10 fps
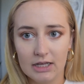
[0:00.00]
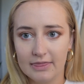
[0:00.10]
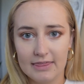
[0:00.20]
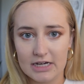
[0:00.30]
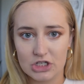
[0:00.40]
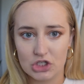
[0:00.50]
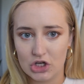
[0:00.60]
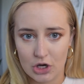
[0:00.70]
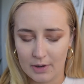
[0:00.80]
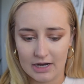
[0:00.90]
They just
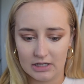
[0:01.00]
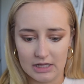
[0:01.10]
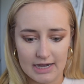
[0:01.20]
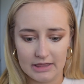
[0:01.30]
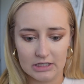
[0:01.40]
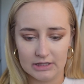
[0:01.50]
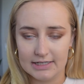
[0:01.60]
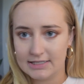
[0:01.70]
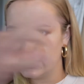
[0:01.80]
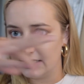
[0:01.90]
know how to line their
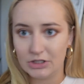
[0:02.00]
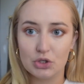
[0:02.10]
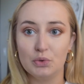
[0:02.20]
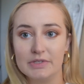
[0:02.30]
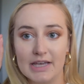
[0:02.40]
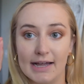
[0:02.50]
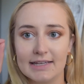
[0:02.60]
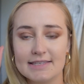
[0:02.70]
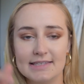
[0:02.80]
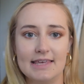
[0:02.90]
lids in like 2
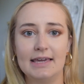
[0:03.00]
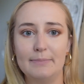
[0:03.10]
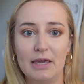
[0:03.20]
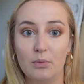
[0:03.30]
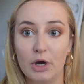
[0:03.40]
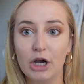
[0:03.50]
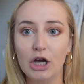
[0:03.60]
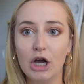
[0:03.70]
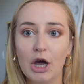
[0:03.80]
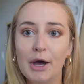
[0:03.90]
seconds and they can make it
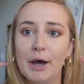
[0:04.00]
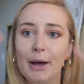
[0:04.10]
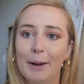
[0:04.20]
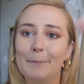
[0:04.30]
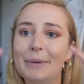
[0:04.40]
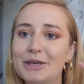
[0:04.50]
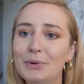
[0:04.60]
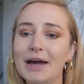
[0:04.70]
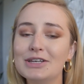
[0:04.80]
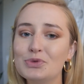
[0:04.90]
work. But you
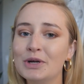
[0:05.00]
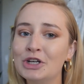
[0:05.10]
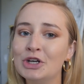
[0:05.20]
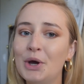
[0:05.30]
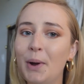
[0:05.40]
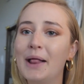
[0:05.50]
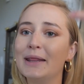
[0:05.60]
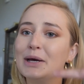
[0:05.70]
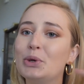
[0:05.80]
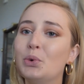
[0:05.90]
guys want to know how
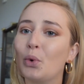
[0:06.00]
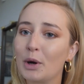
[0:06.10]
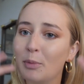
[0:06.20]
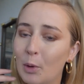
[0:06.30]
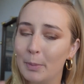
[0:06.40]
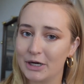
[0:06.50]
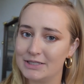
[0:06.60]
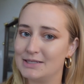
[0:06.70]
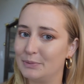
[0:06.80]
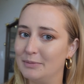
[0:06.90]
like a normal
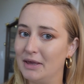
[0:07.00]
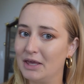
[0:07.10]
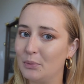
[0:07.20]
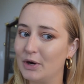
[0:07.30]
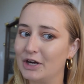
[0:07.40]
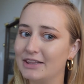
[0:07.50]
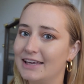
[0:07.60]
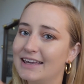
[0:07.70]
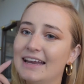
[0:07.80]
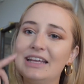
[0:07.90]
person would make it work.
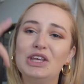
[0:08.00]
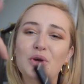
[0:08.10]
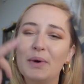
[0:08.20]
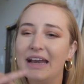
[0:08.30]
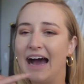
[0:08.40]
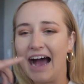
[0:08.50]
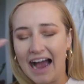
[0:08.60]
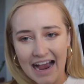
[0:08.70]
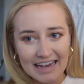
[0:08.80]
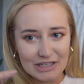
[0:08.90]
Like, can you and
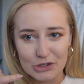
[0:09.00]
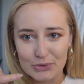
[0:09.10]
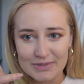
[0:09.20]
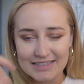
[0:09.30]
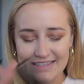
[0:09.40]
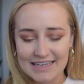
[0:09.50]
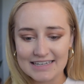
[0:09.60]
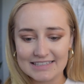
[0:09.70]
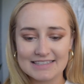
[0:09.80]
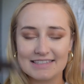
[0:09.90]
I use
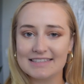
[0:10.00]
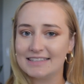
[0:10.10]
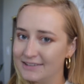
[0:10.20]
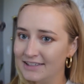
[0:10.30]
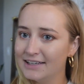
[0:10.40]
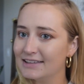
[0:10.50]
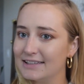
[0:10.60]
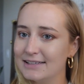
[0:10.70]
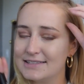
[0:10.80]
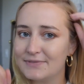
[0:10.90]
this?
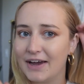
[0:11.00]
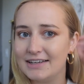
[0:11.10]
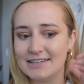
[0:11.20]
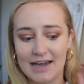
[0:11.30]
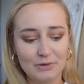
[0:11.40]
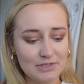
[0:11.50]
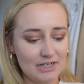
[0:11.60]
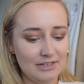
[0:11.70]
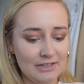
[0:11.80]
Let's find out.